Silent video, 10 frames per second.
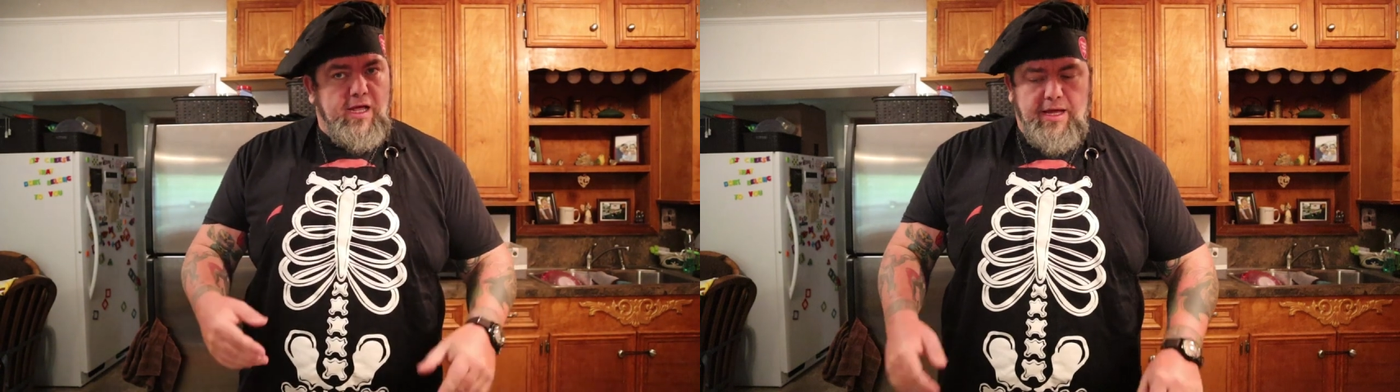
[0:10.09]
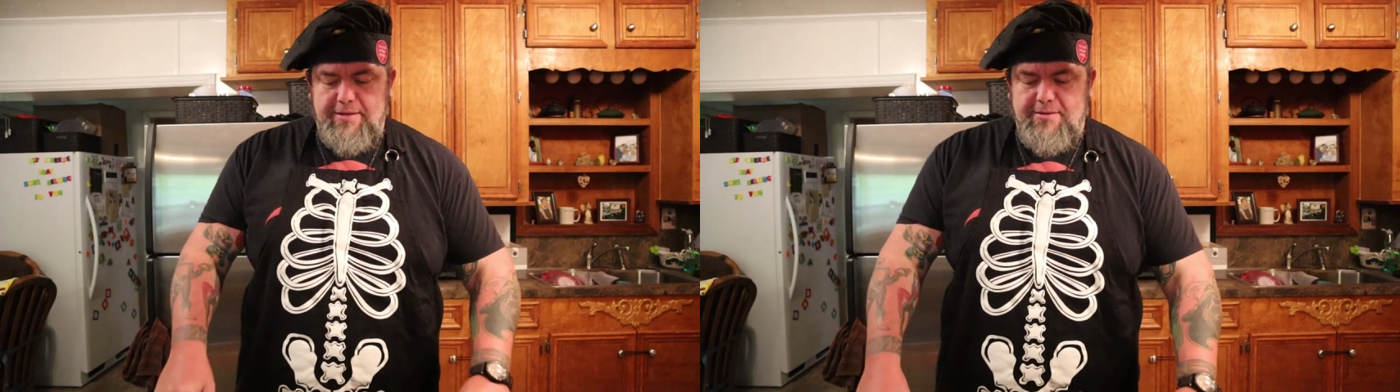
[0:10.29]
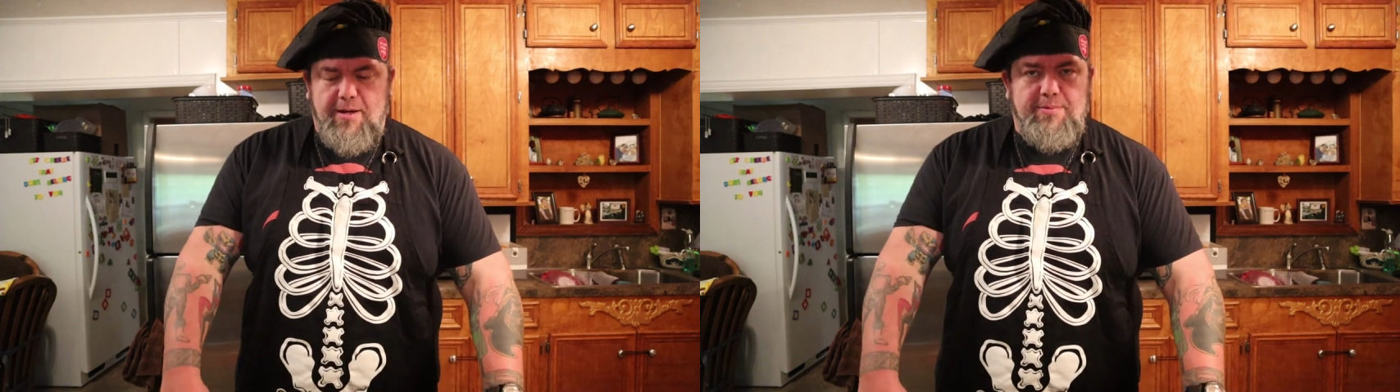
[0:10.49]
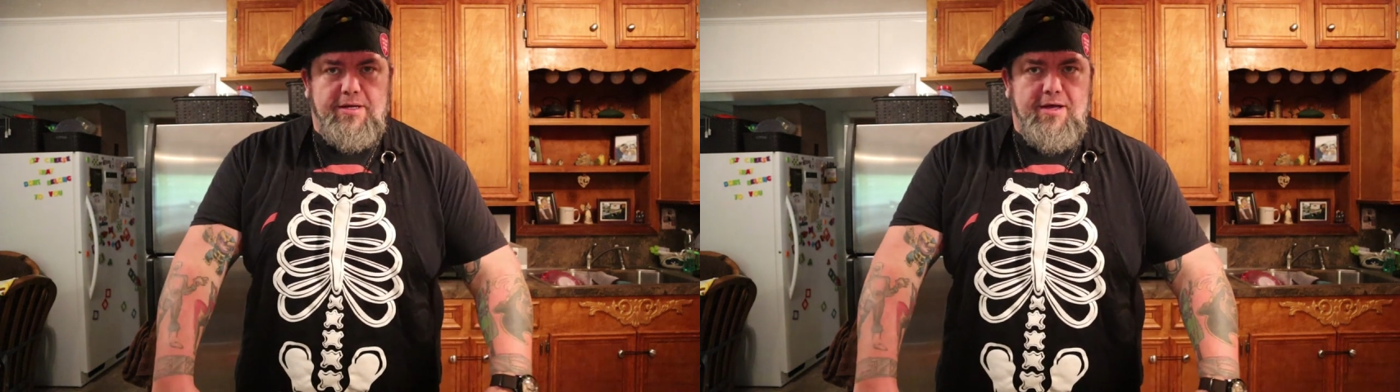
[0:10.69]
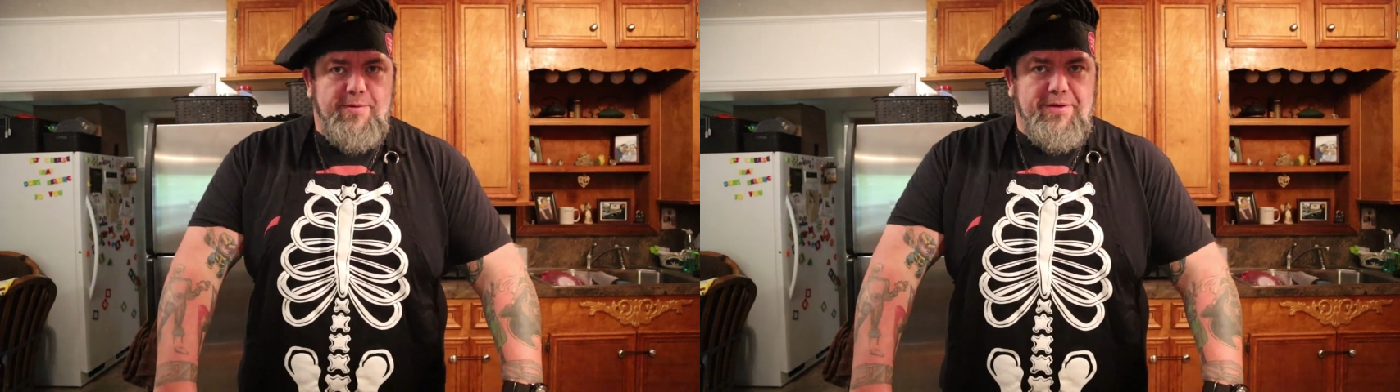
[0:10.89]
I had a
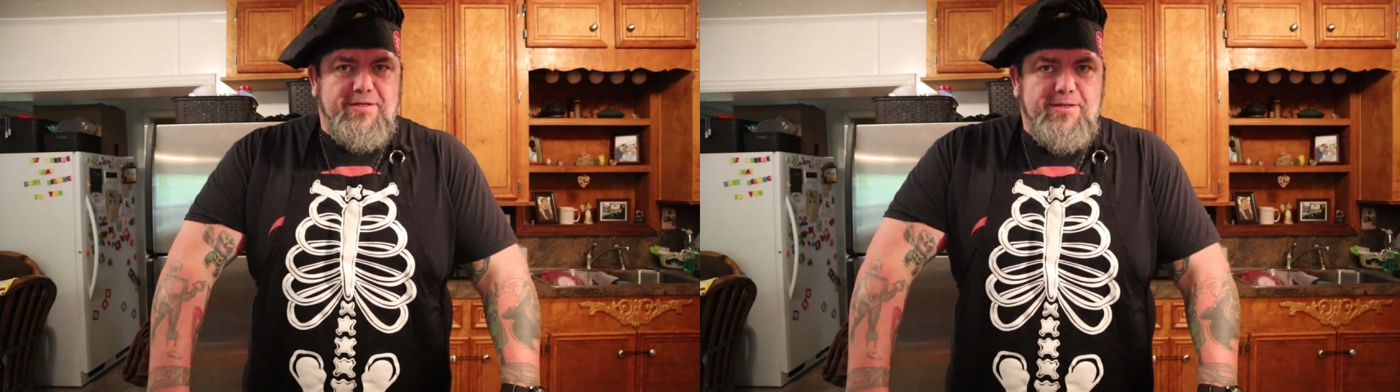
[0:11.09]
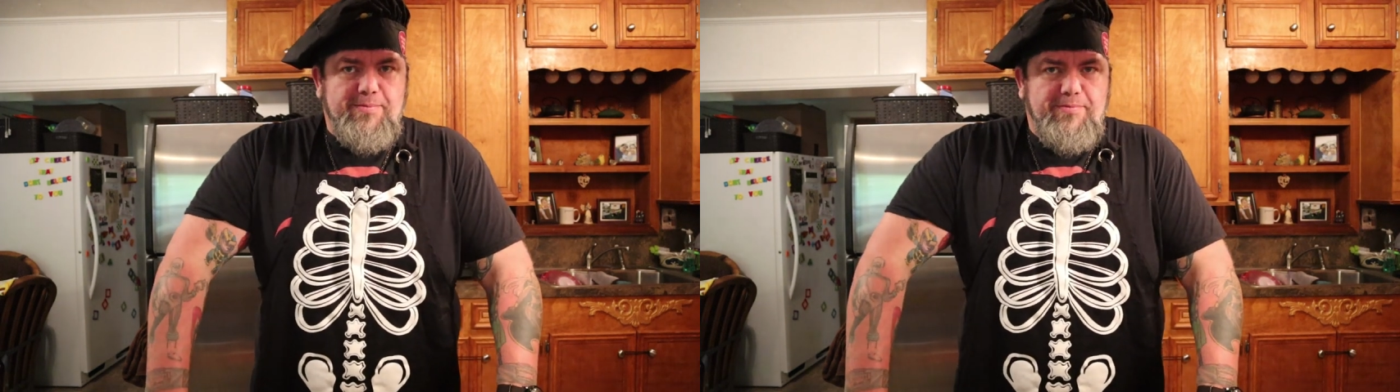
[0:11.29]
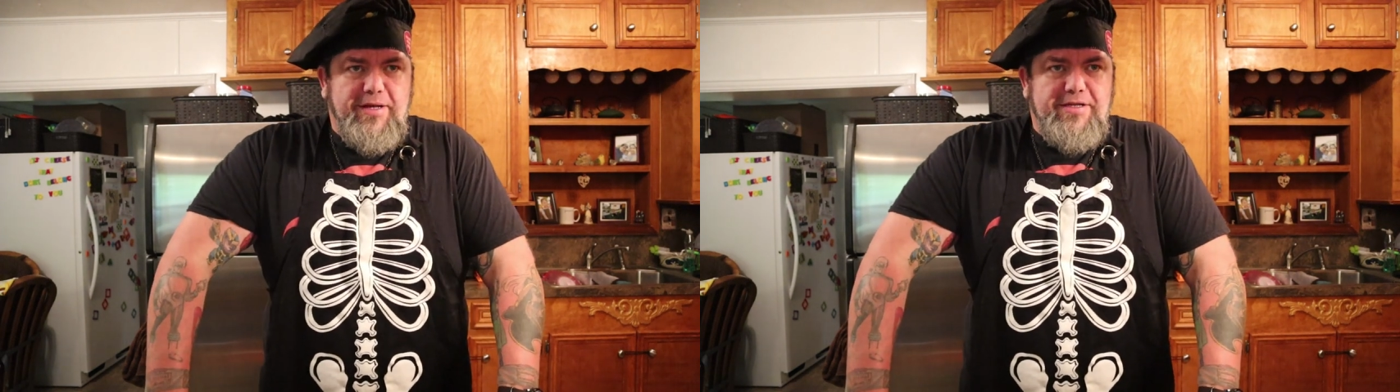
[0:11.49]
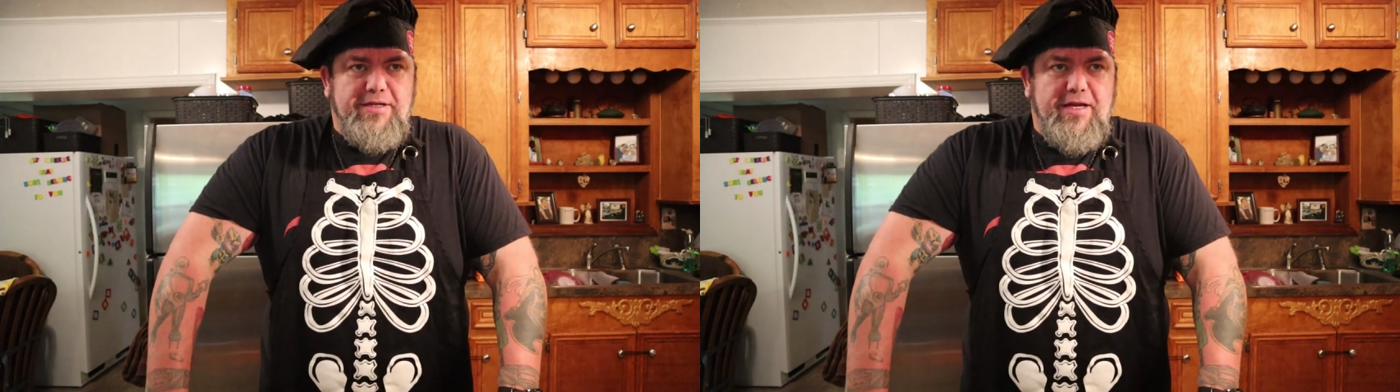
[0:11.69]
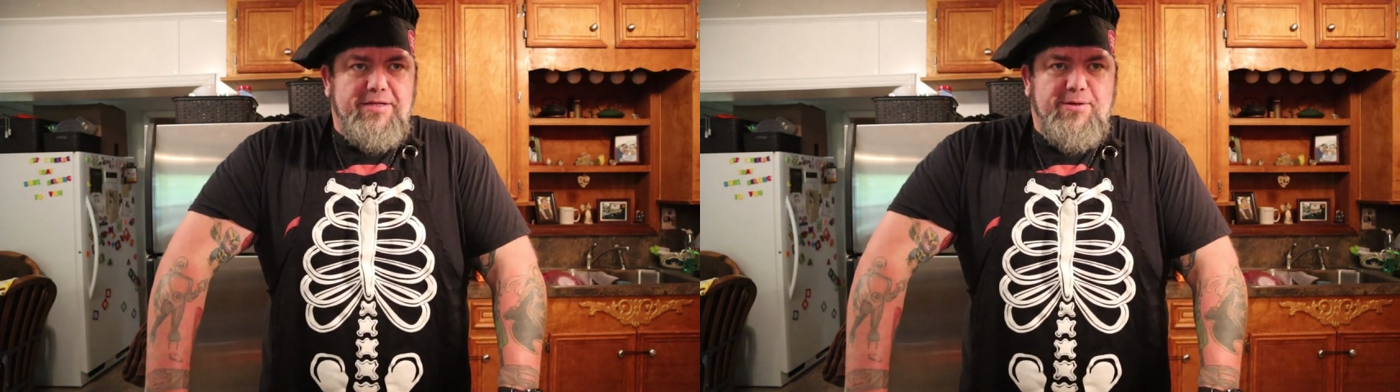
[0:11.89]
couple of comments that
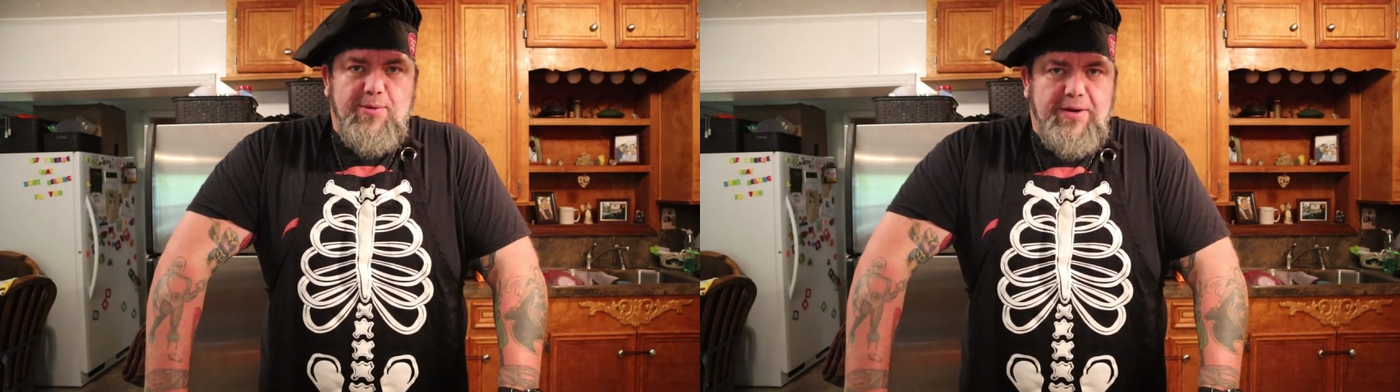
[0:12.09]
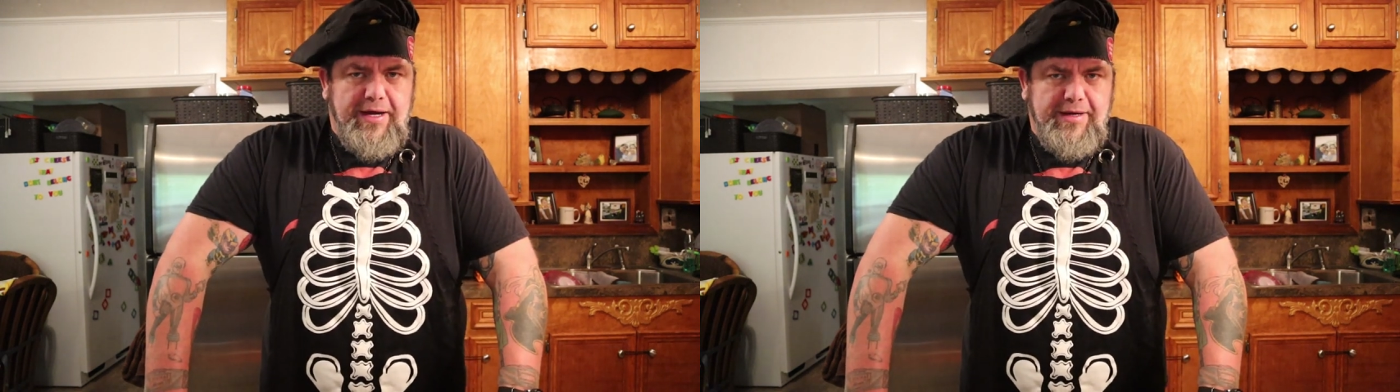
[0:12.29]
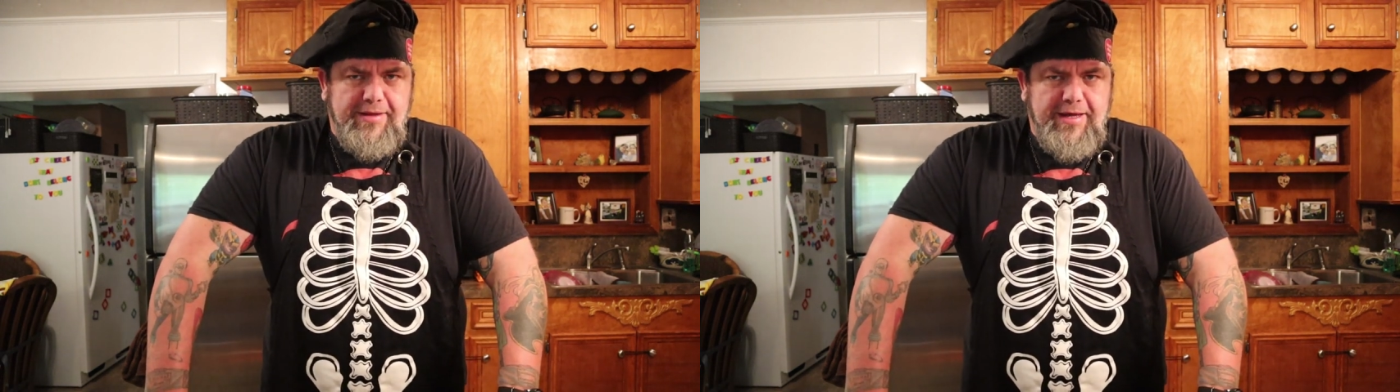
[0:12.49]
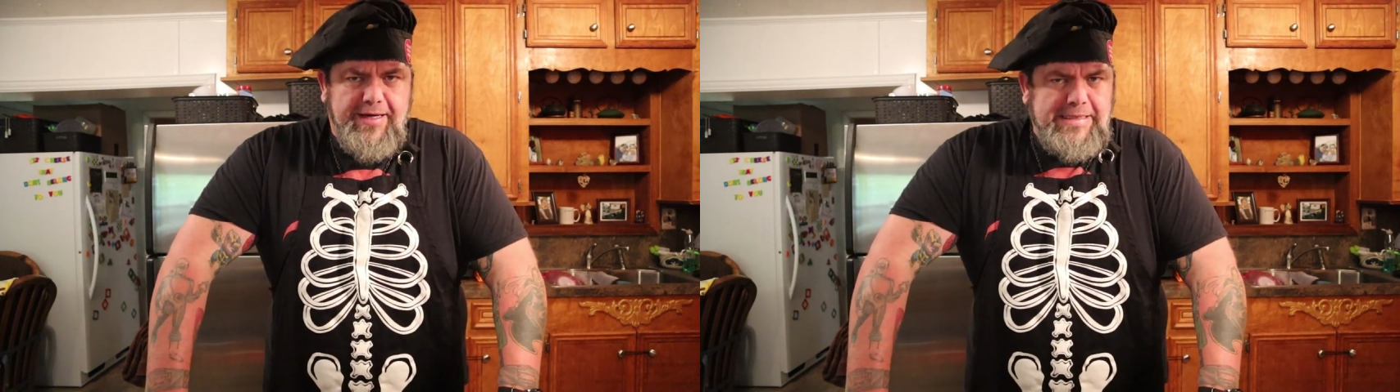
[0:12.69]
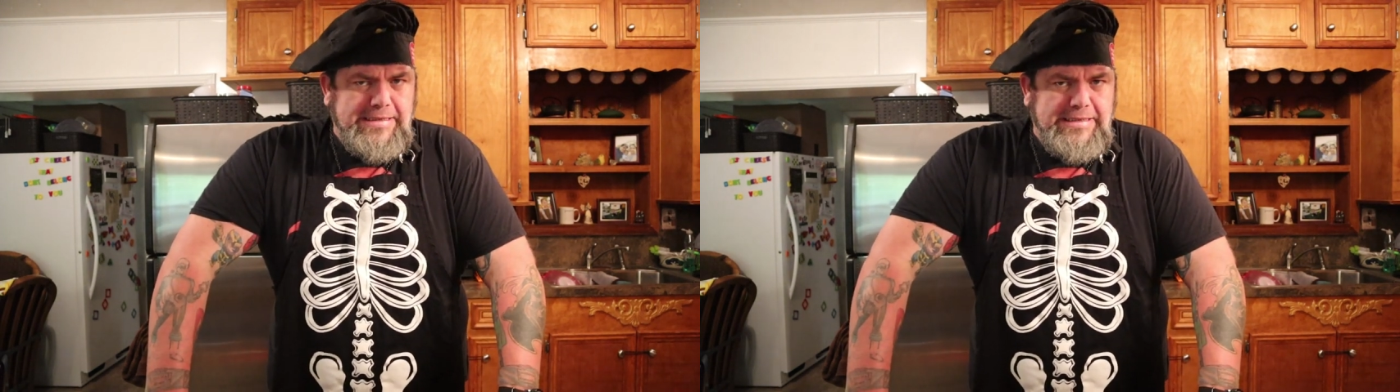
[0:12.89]
mentioned that, so I went ahead and did that.